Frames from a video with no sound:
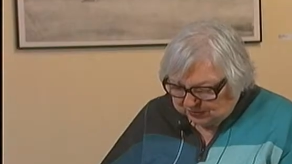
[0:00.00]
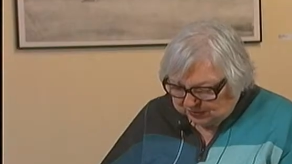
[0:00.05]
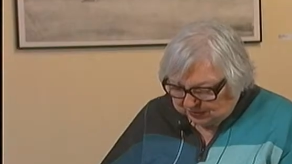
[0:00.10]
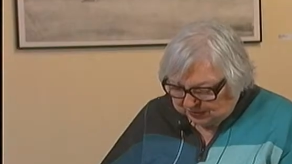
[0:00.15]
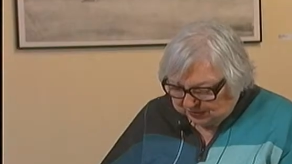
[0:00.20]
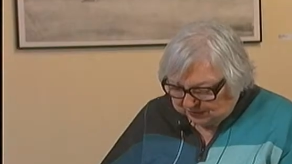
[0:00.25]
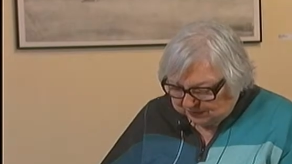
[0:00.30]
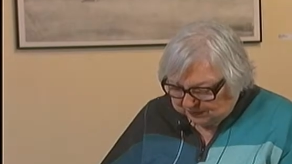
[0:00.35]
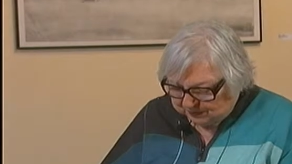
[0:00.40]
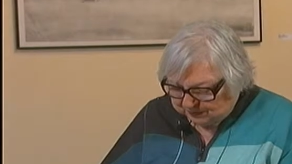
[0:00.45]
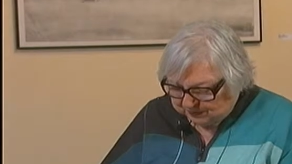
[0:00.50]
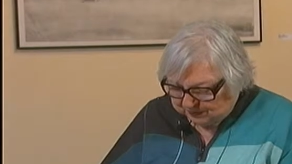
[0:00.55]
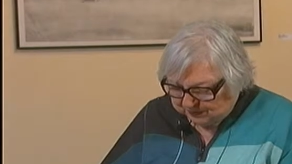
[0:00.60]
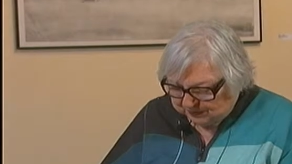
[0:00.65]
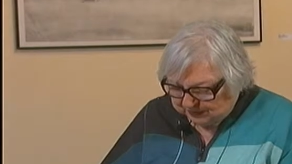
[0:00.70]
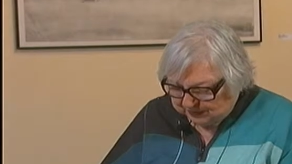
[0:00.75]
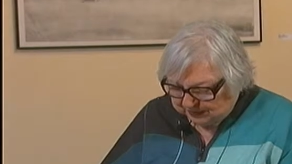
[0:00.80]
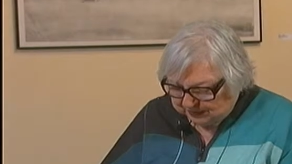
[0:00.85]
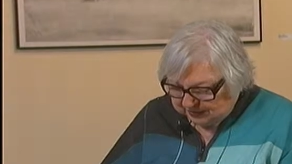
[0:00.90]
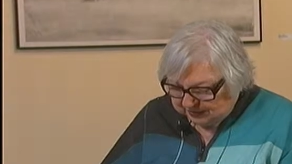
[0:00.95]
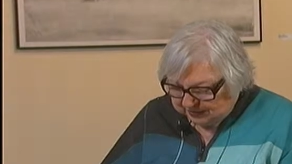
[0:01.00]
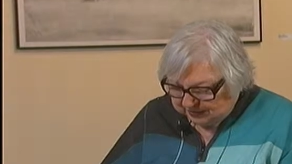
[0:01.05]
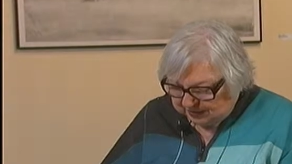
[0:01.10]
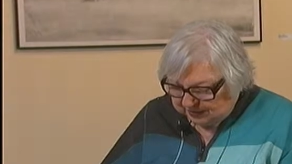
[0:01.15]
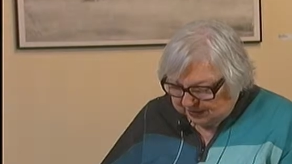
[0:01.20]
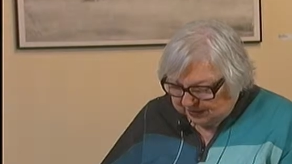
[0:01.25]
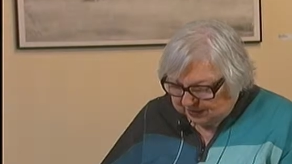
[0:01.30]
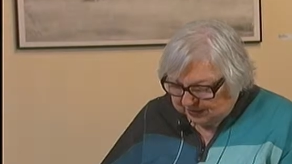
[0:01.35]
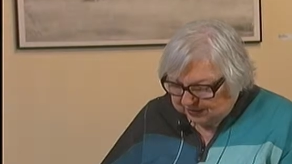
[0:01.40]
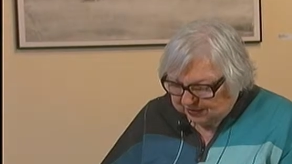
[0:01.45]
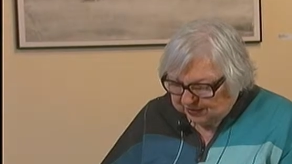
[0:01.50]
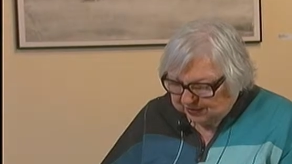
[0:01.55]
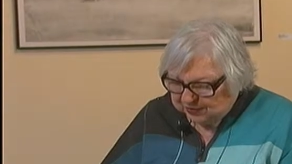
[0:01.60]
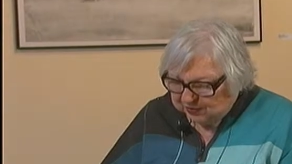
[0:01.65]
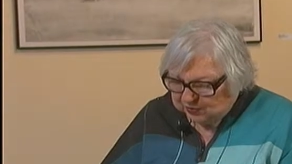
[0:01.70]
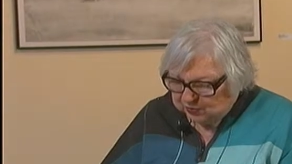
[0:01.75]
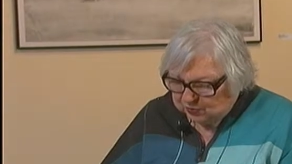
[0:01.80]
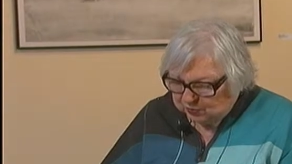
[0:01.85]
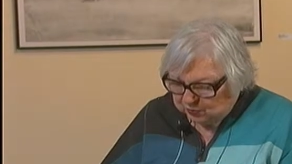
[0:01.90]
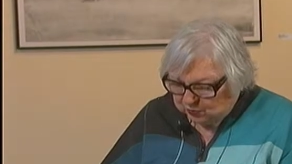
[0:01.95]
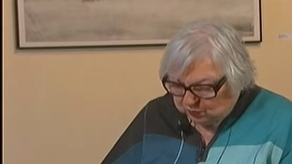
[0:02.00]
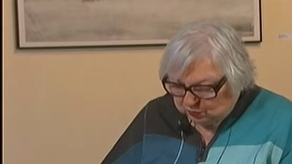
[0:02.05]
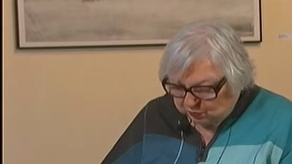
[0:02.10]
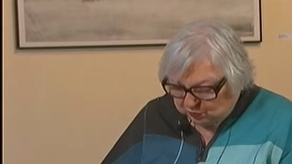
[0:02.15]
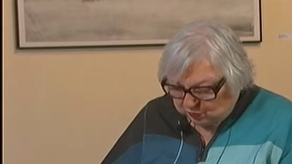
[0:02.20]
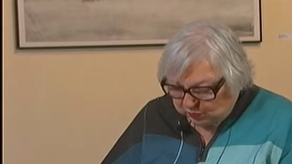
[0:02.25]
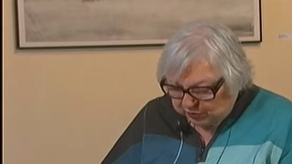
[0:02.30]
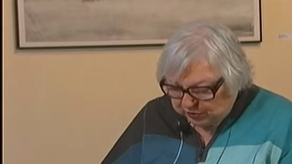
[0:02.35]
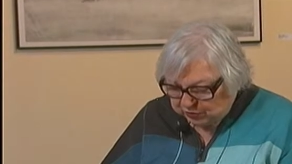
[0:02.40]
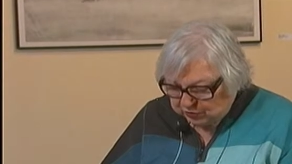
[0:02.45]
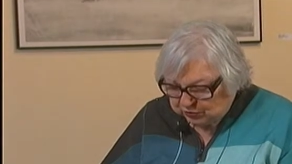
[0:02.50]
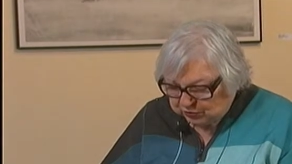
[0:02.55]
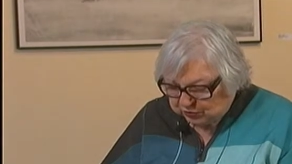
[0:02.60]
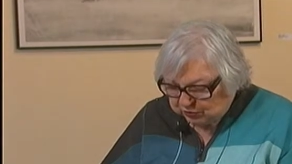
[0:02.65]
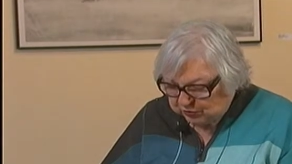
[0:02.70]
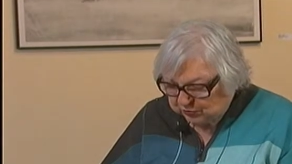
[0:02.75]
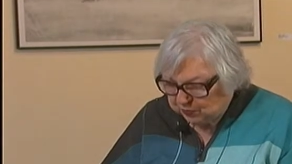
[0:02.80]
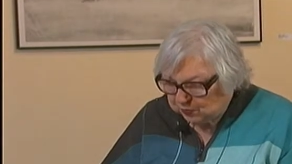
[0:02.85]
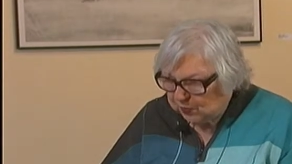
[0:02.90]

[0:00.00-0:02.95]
um, uh, we used to